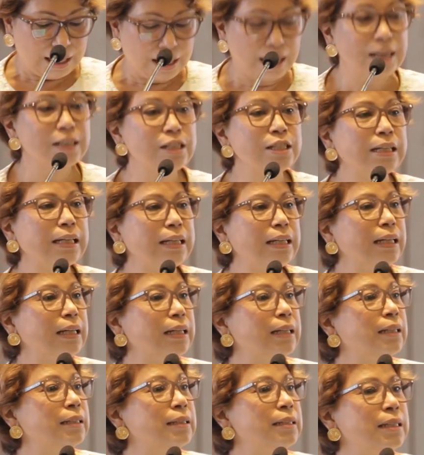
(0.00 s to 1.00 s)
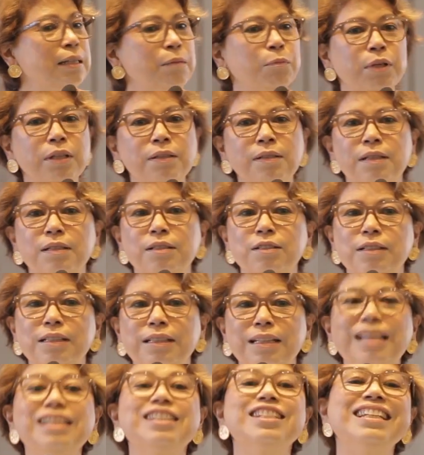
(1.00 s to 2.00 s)
Angeline and her team, where's
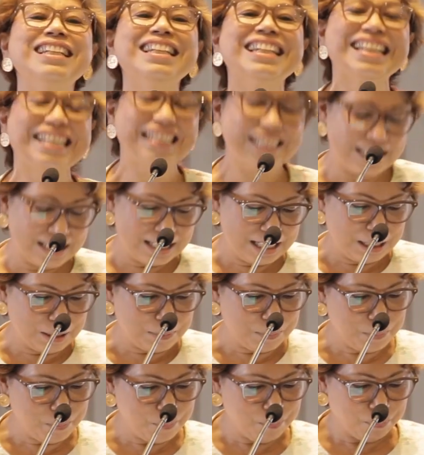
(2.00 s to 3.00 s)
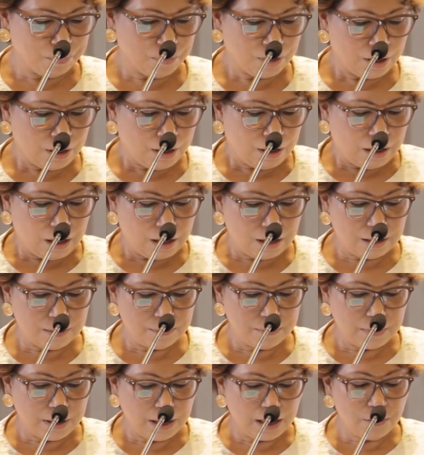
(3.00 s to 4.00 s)
Angeline? Angeline and her team,
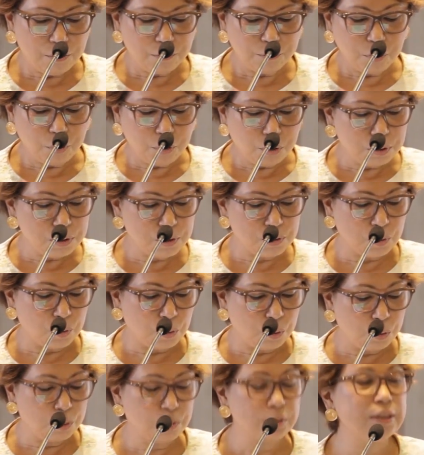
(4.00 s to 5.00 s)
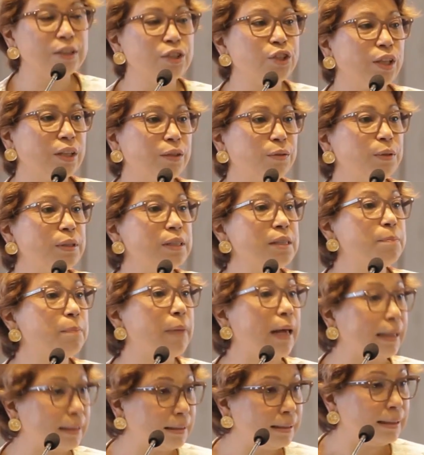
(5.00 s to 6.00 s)
um, and of course, all the generous
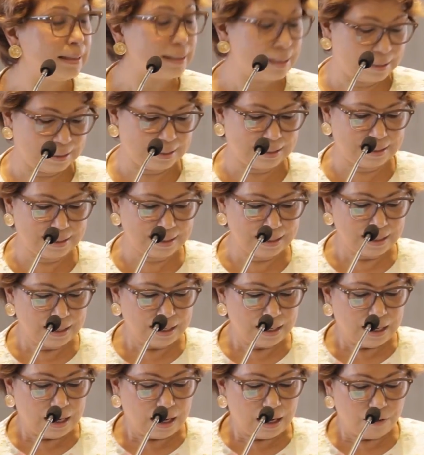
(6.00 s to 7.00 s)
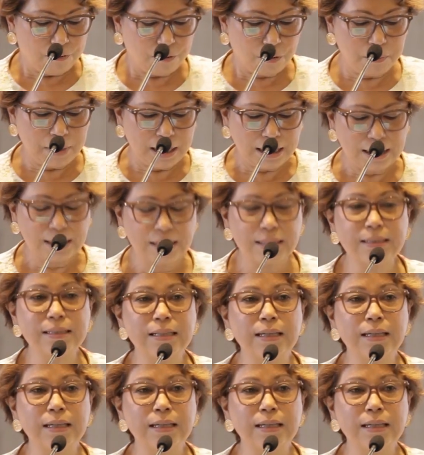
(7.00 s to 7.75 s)
panelists for making the